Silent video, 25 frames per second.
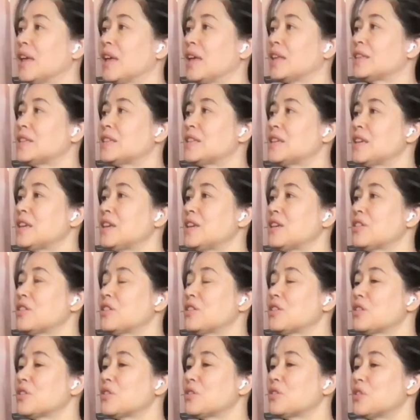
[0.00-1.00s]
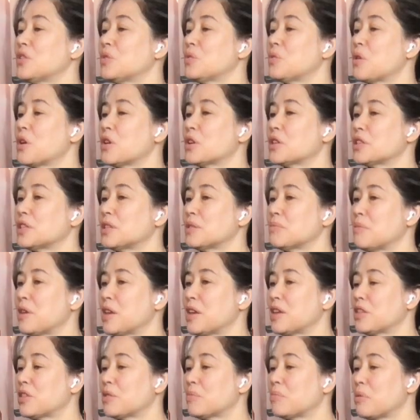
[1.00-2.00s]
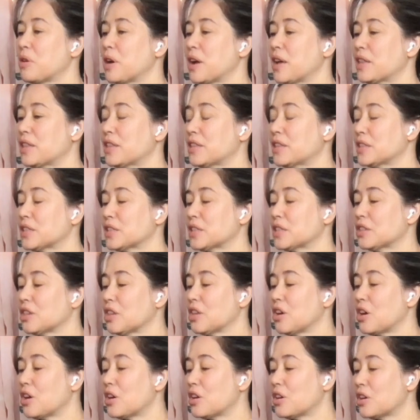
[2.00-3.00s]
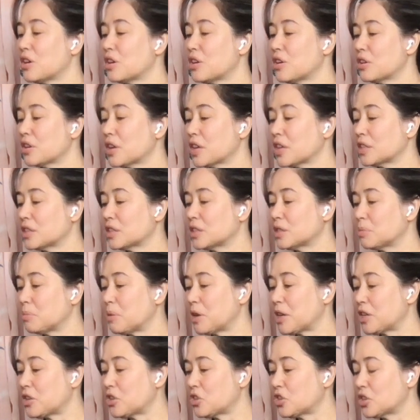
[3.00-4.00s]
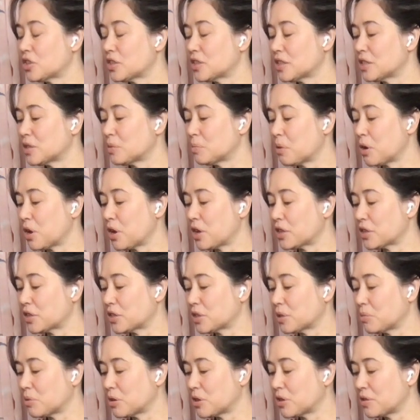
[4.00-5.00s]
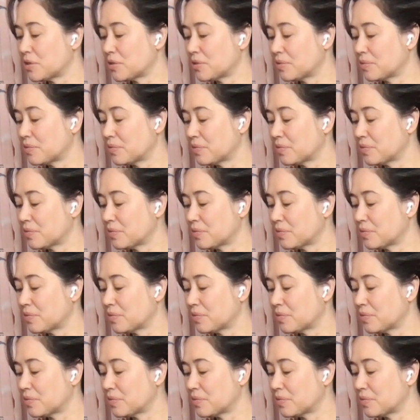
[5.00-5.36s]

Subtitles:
And here you want to make the breath as long and spacious as possible.